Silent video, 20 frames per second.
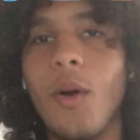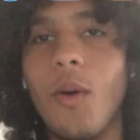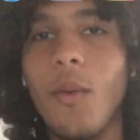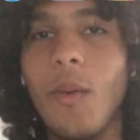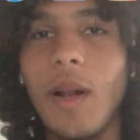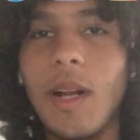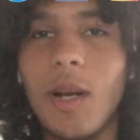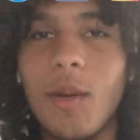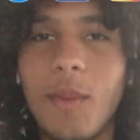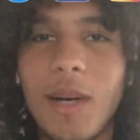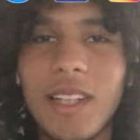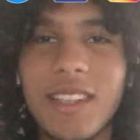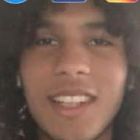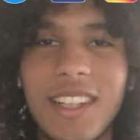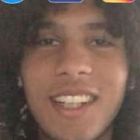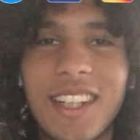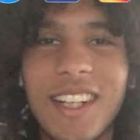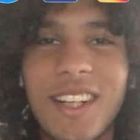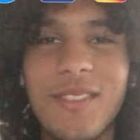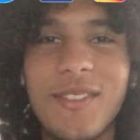Welcome back to
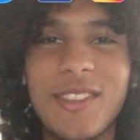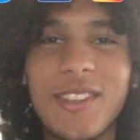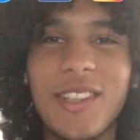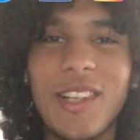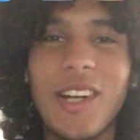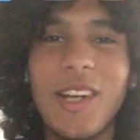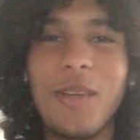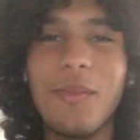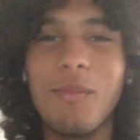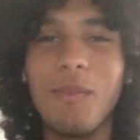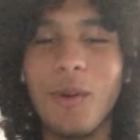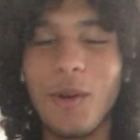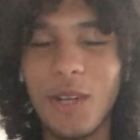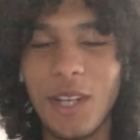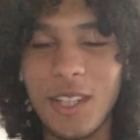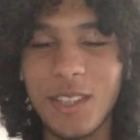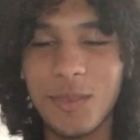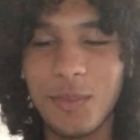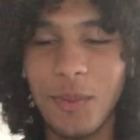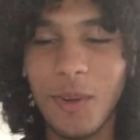another episode of the
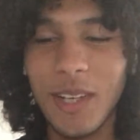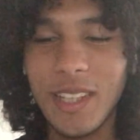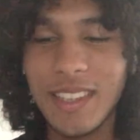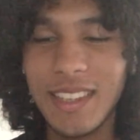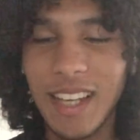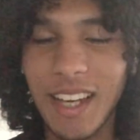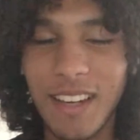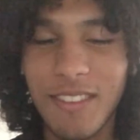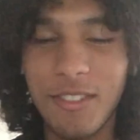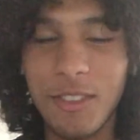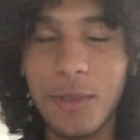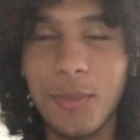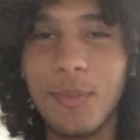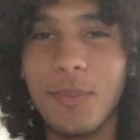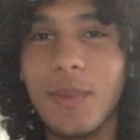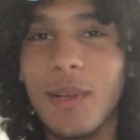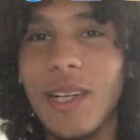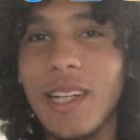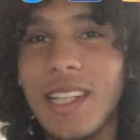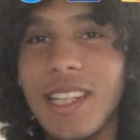Bonus Point,
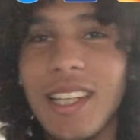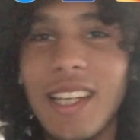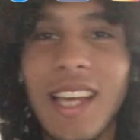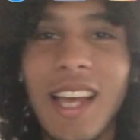everybody.